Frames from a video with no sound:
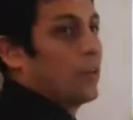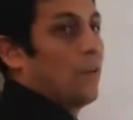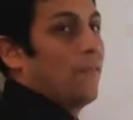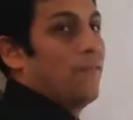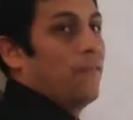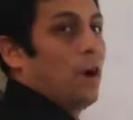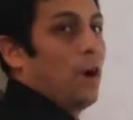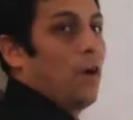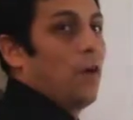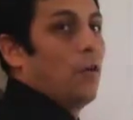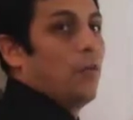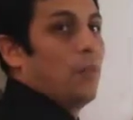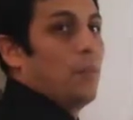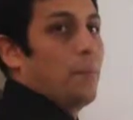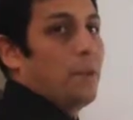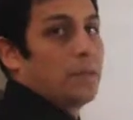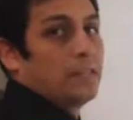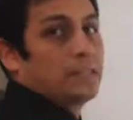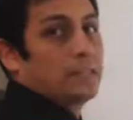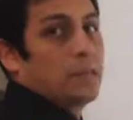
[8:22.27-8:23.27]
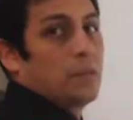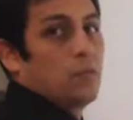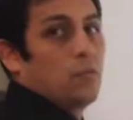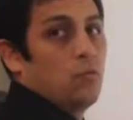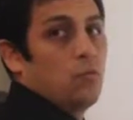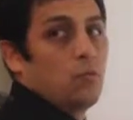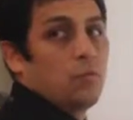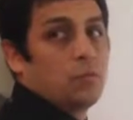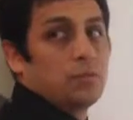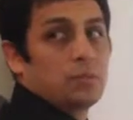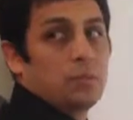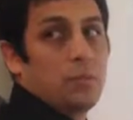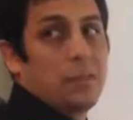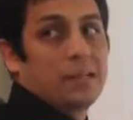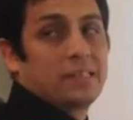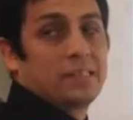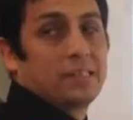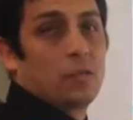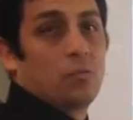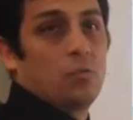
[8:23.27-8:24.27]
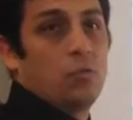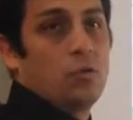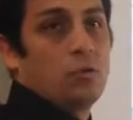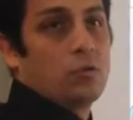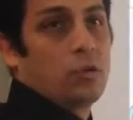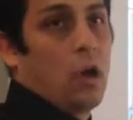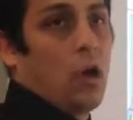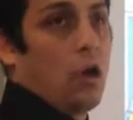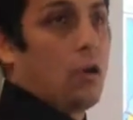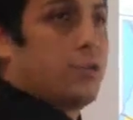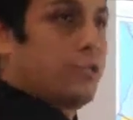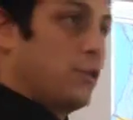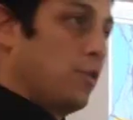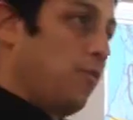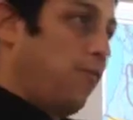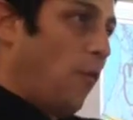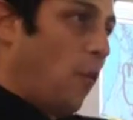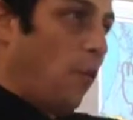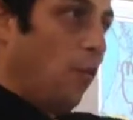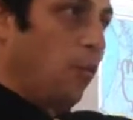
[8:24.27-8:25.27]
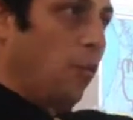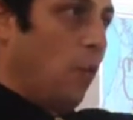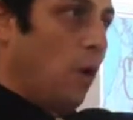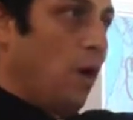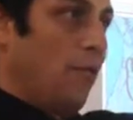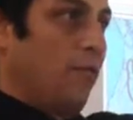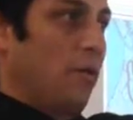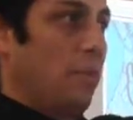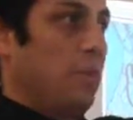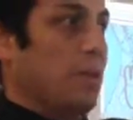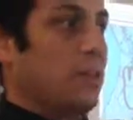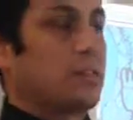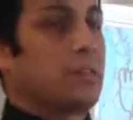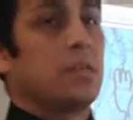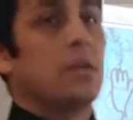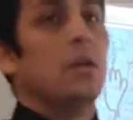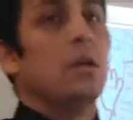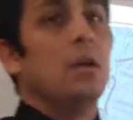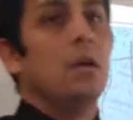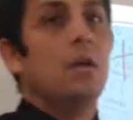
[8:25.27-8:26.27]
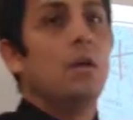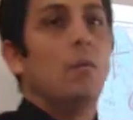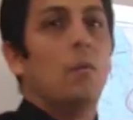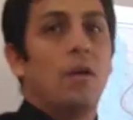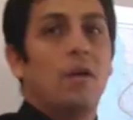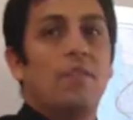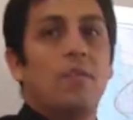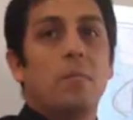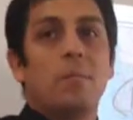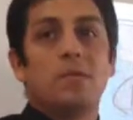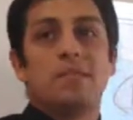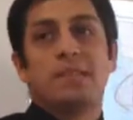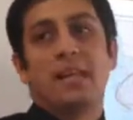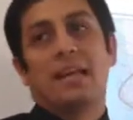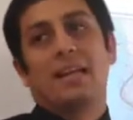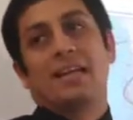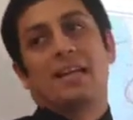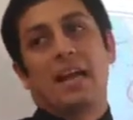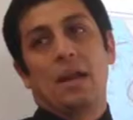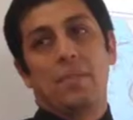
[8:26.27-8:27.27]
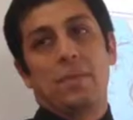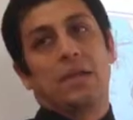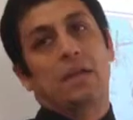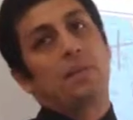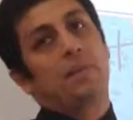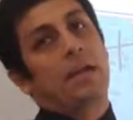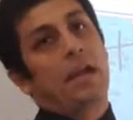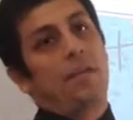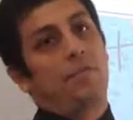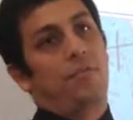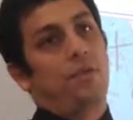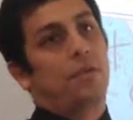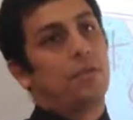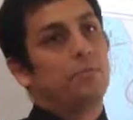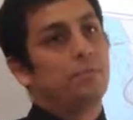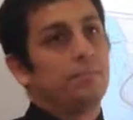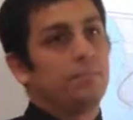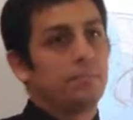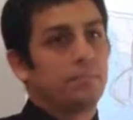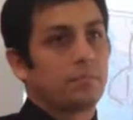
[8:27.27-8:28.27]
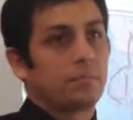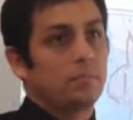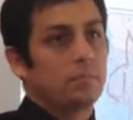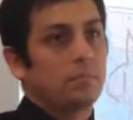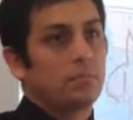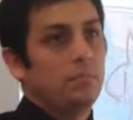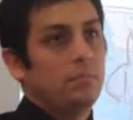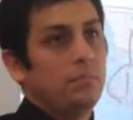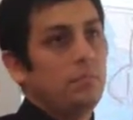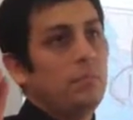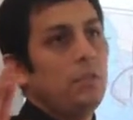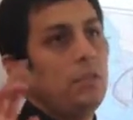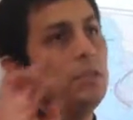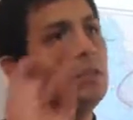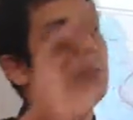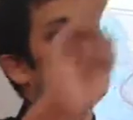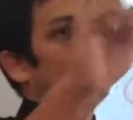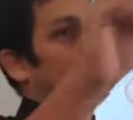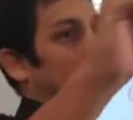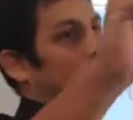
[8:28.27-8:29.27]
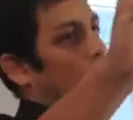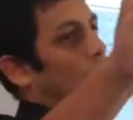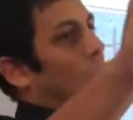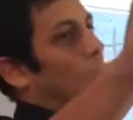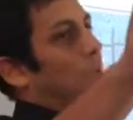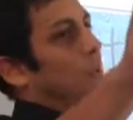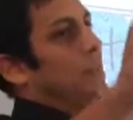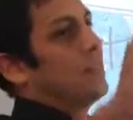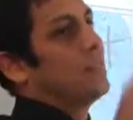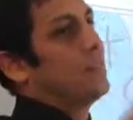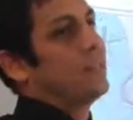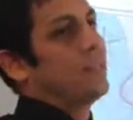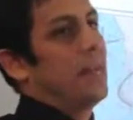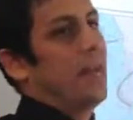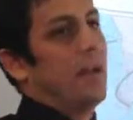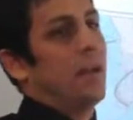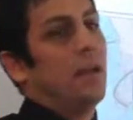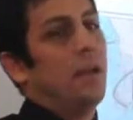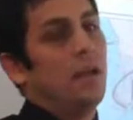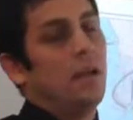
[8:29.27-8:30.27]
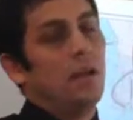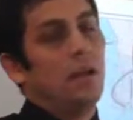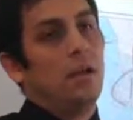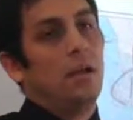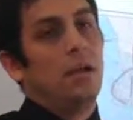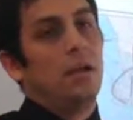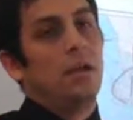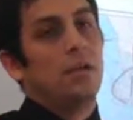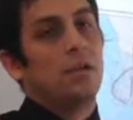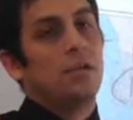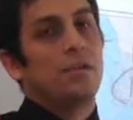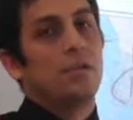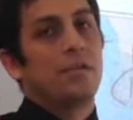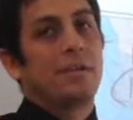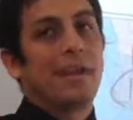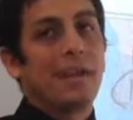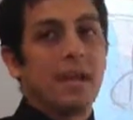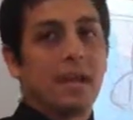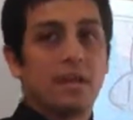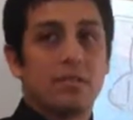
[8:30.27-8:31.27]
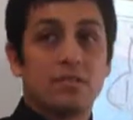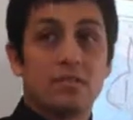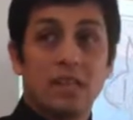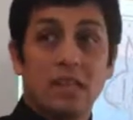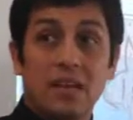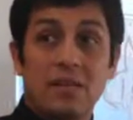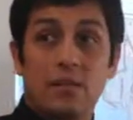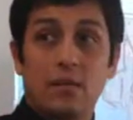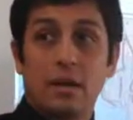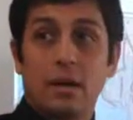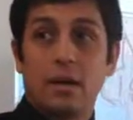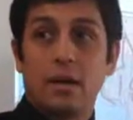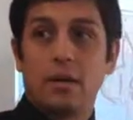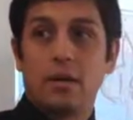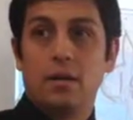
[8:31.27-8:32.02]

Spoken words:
gonna follow the Mexican rules. The Mexican rules are twofold. One of them is that you gotta become Catholic. Second one is that you can't have slavery.